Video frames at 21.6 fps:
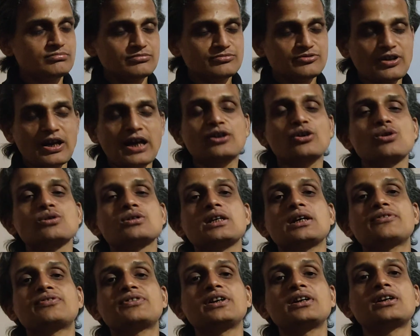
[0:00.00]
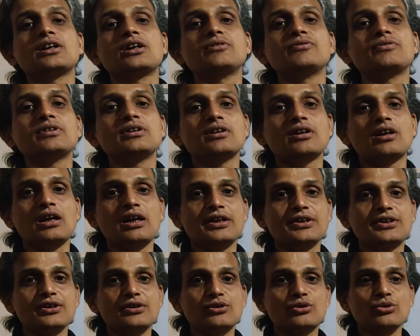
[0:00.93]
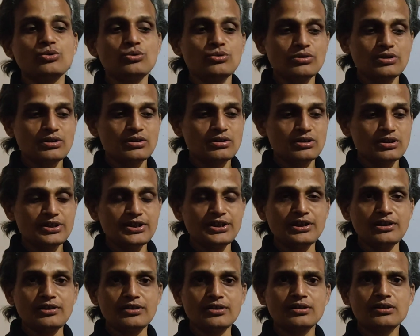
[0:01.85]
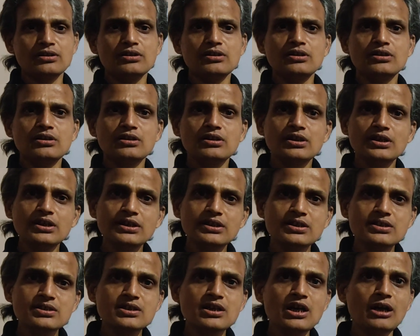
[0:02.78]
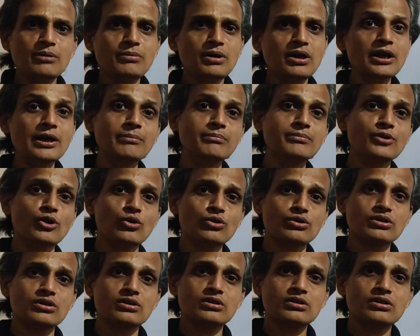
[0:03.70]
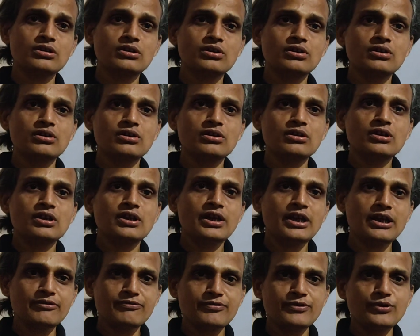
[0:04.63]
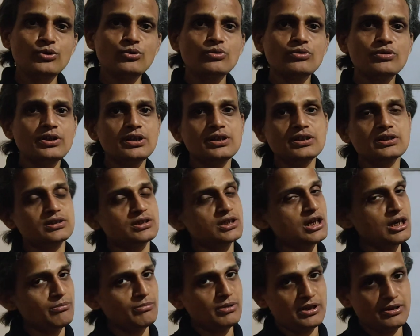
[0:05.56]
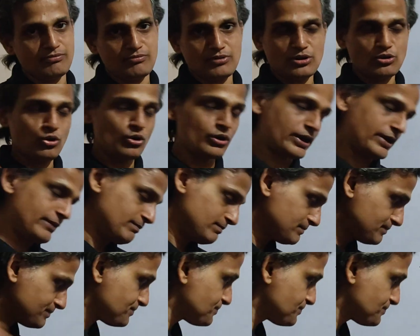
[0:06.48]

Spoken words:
factor of safety term related to yield? It is gamma m naught. Fu, it is gamma m1. Okay.